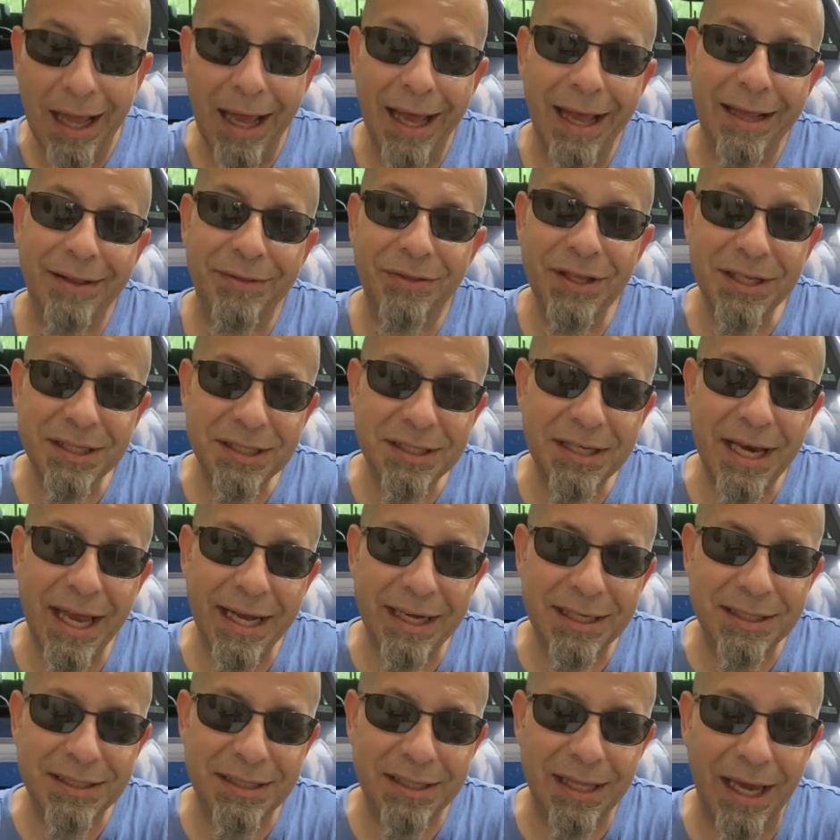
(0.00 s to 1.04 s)
This
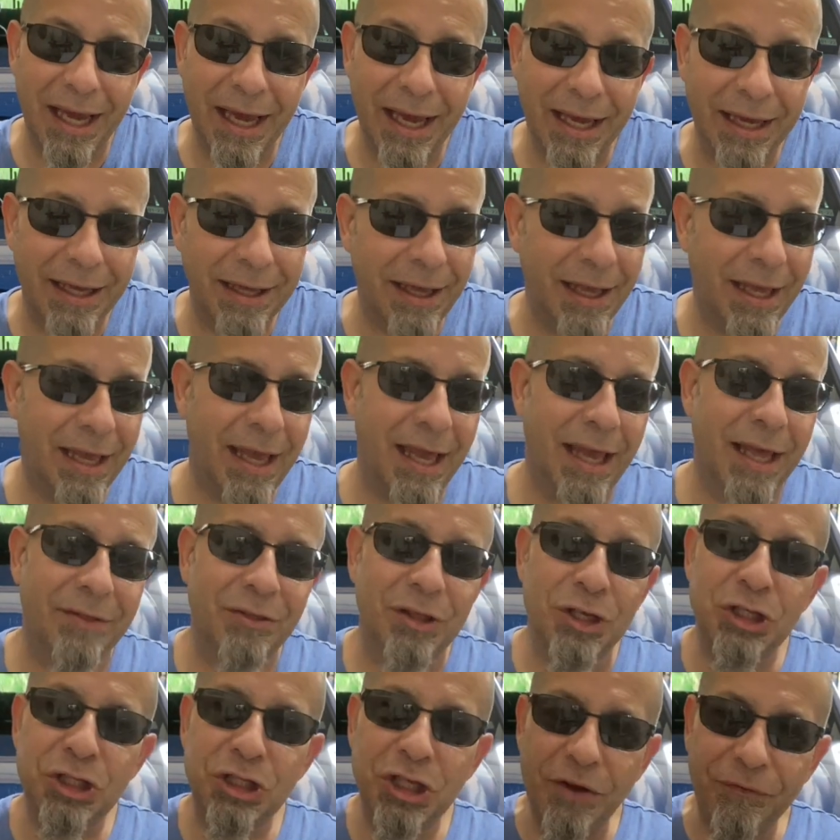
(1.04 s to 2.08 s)
next thing,
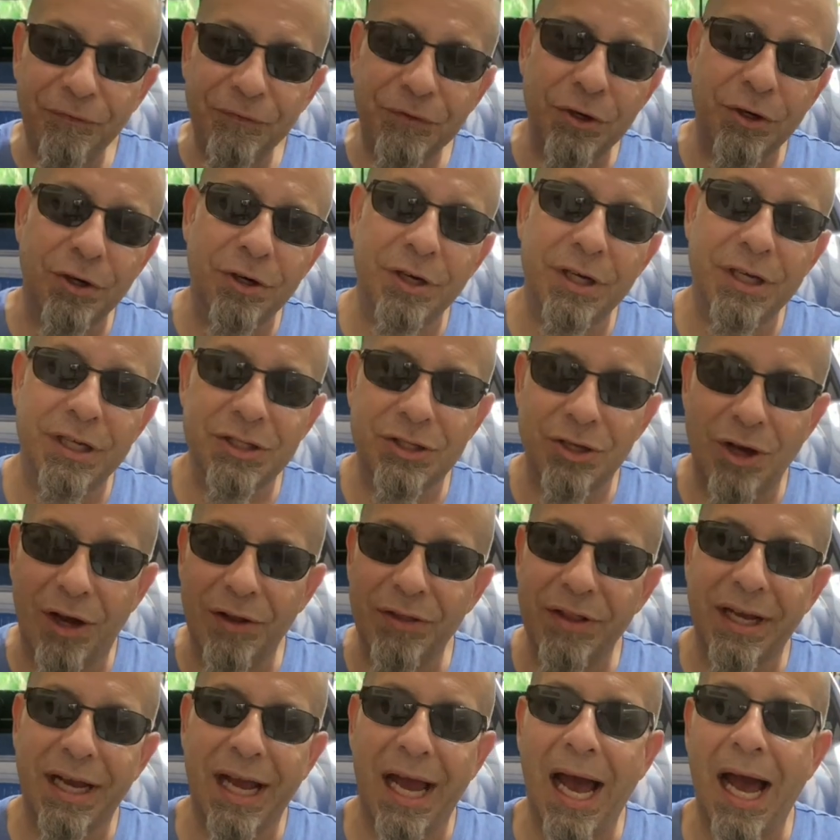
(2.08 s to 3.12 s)
the shifter is on
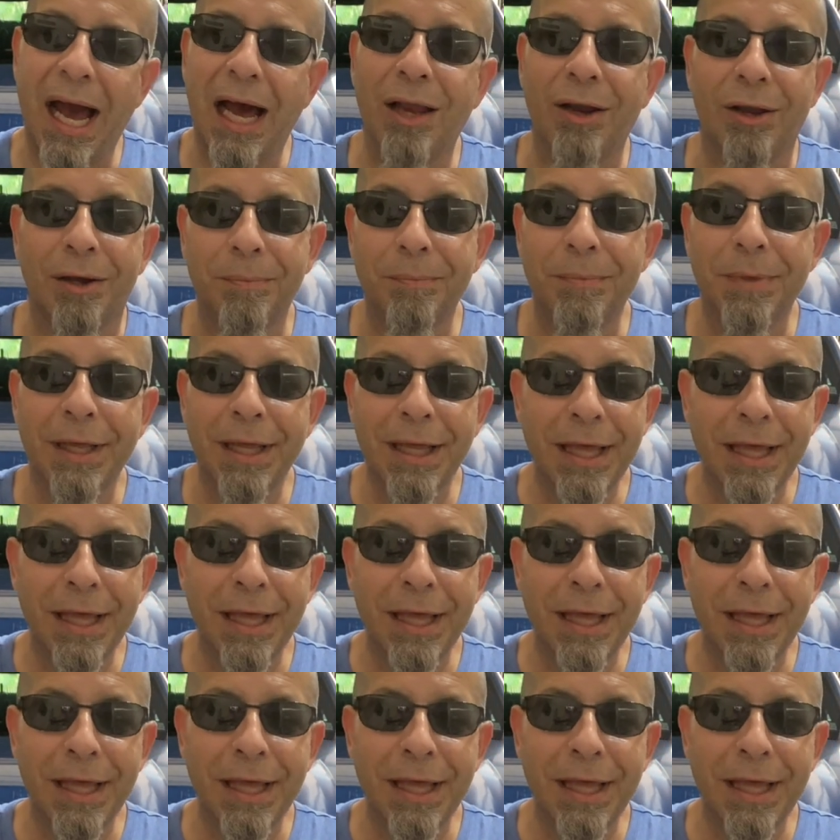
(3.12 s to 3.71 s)
the column.